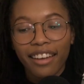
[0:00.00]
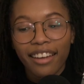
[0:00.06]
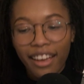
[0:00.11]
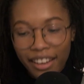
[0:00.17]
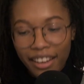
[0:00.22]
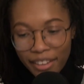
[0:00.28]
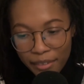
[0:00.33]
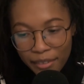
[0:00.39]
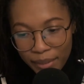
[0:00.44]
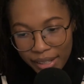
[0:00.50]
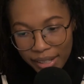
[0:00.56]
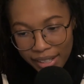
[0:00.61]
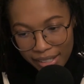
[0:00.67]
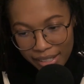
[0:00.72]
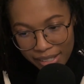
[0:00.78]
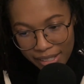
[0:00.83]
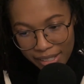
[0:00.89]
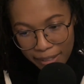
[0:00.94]

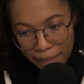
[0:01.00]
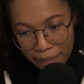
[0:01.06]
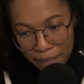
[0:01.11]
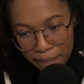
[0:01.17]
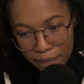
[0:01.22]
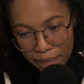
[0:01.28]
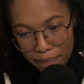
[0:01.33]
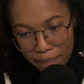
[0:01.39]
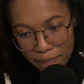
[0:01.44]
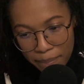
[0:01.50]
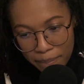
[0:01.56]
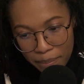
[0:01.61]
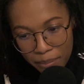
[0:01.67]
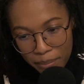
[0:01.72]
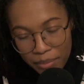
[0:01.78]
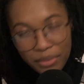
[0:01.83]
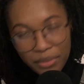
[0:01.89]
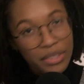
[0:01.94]
Anyways,
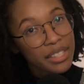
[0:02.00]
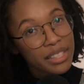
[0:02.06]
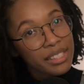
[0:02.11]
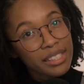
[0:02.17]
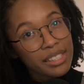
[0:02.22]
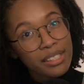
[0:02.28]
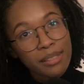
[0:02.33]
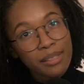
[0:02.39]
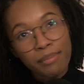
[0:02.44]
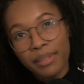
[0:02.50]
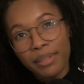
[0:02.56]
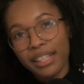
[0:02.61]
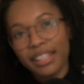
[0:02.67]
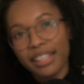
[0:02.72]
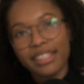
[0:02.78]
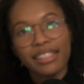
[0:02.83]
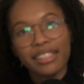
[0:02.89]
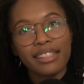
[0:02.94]
this is
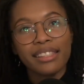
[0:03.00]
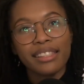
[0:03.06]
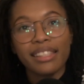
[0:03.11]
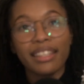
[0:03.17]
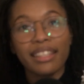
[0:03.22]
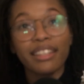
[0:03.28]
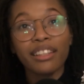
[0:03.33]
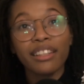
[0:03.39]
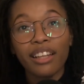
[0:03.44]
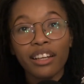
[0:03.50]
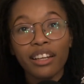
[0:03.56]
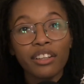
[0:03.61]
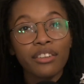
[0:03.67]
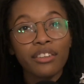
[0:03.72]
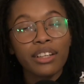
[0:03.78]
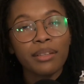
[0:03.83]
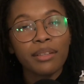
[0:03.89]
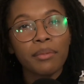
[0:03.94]
me
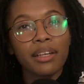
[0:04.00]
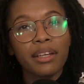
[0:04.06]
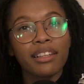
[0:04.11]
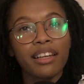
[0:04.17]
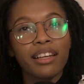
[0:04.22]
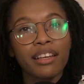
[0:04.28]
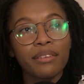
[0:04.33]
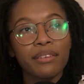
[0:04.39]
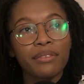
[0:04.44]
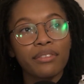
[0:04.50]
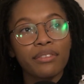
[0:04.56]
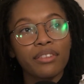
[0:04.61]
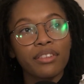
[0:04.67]
decluttering my life.